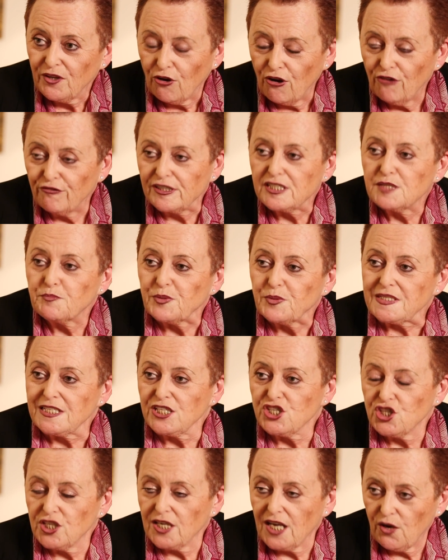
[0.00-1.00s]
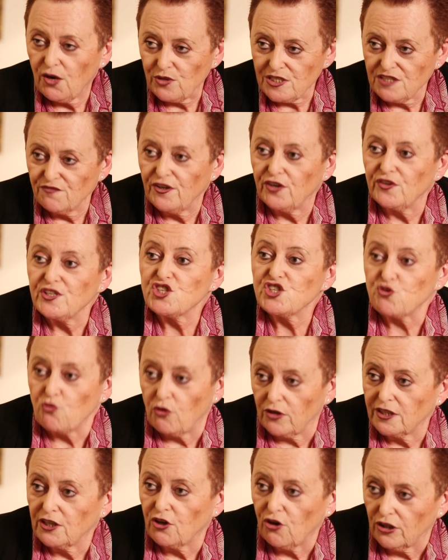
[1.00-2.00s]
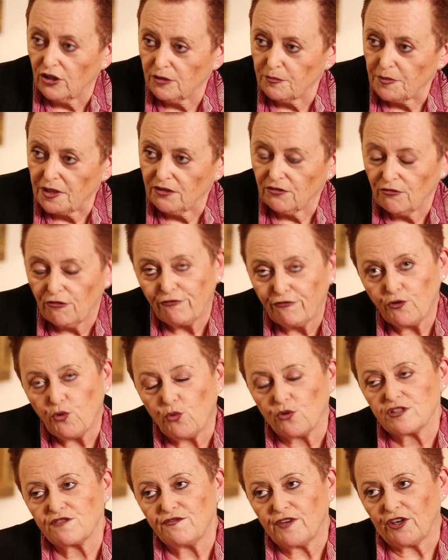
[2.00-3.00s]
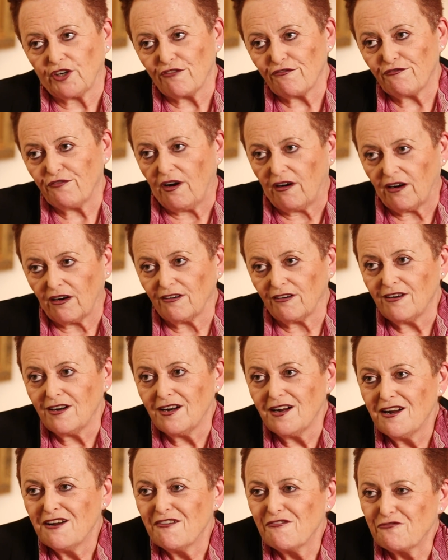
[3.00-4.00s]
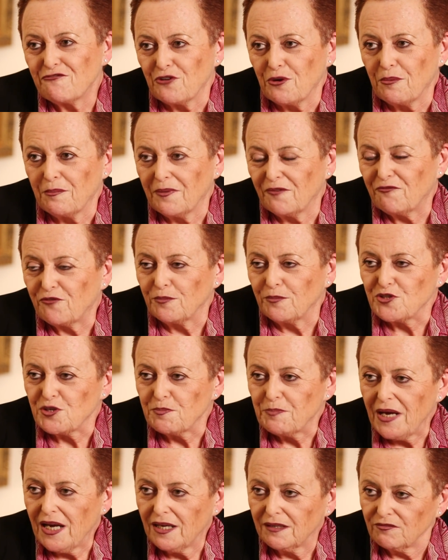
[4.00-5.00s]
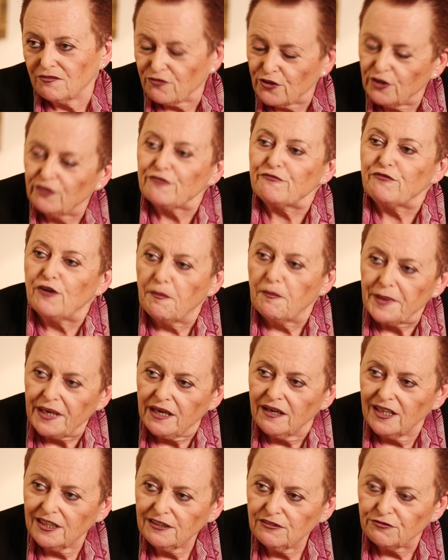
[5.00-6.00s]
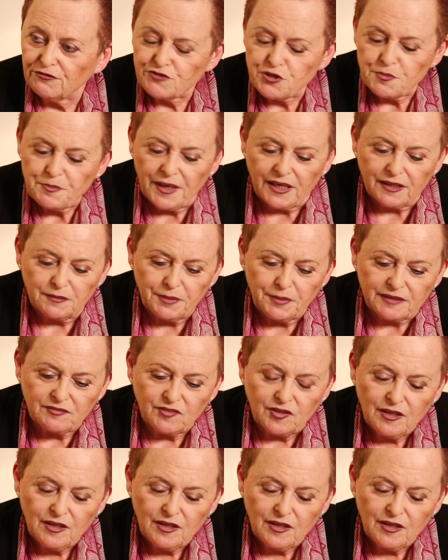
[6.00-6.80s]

of its position now as a very strong economy. Of course, very far from Japan, very far behind of Japan, but